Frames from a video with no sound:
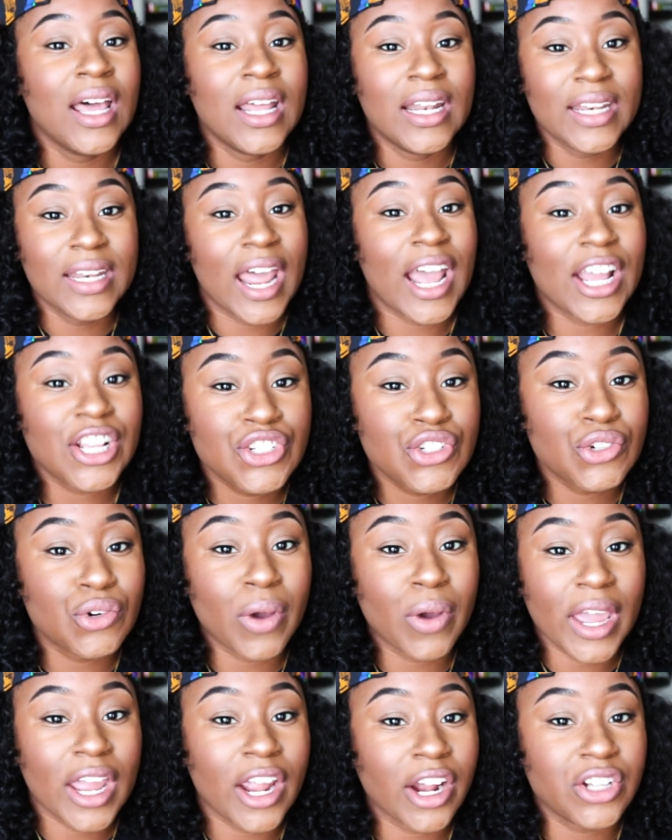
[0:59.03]

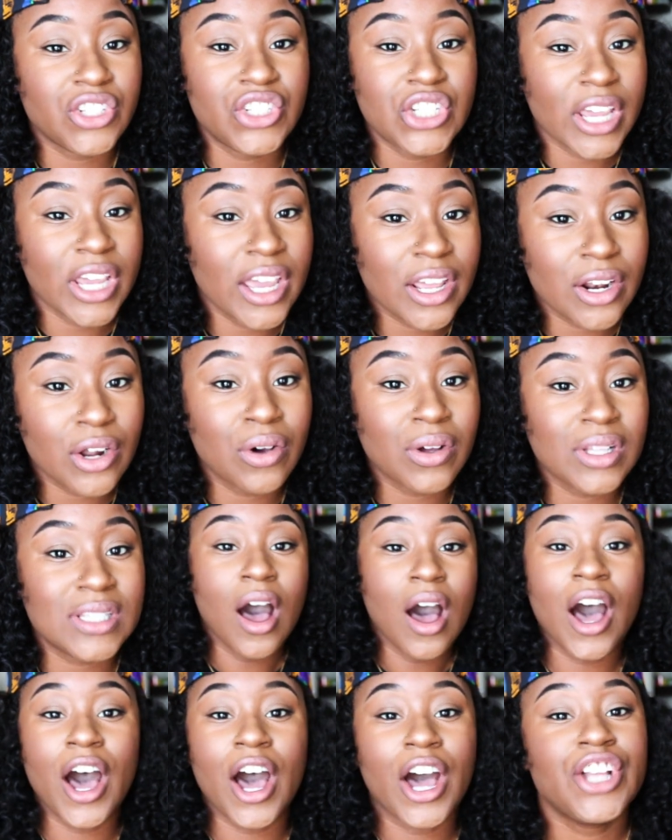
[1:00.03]
natural hair channel. It's
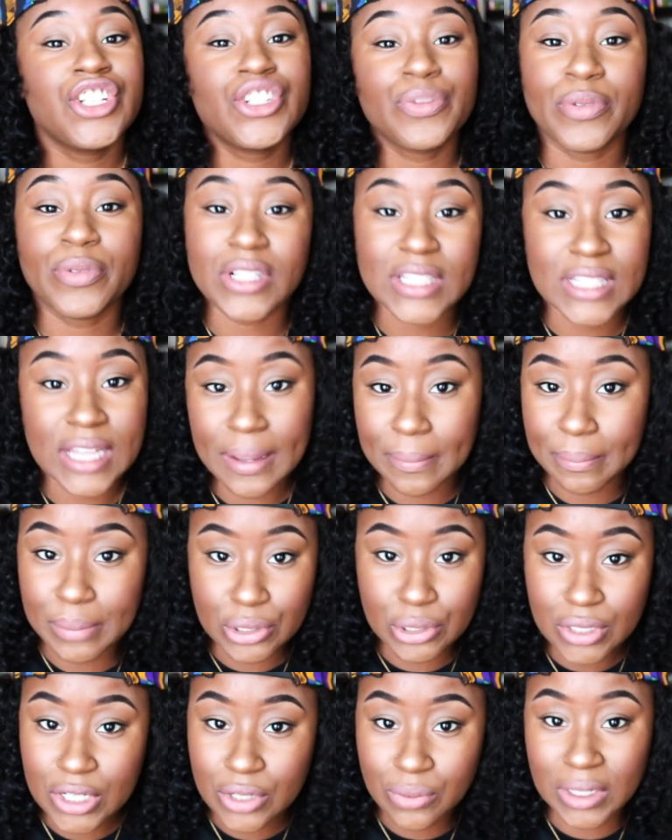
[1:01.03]
100%
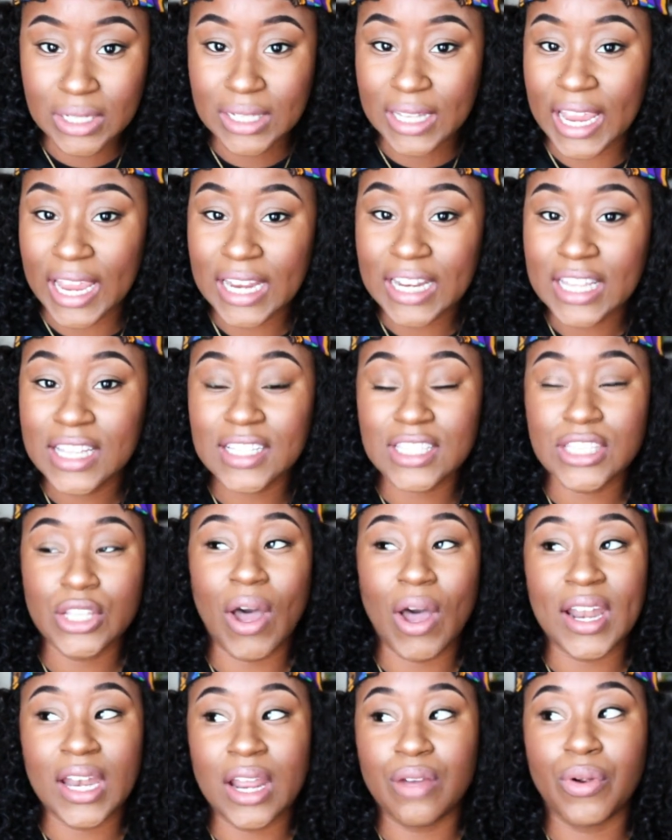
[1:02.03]
beauty related, so
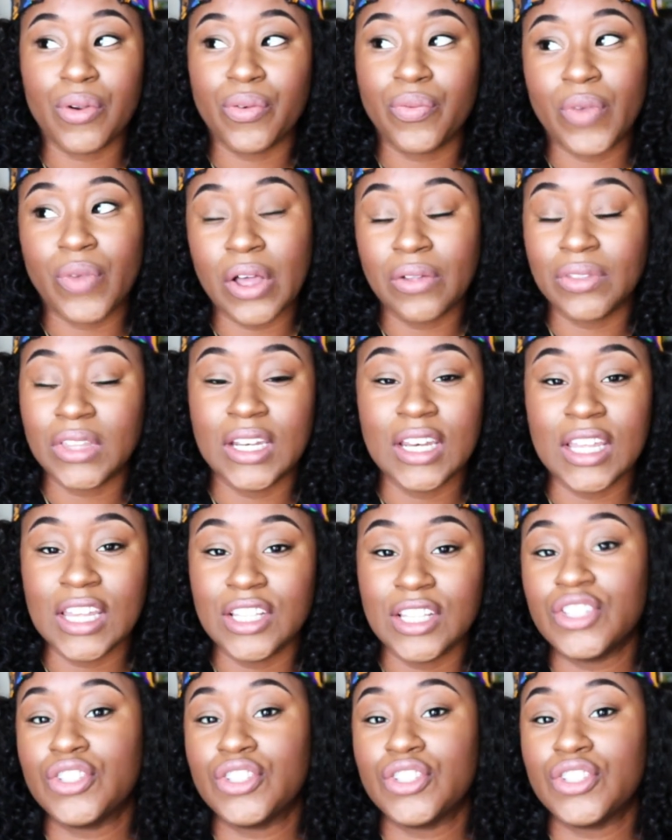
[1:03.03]
I never felt the need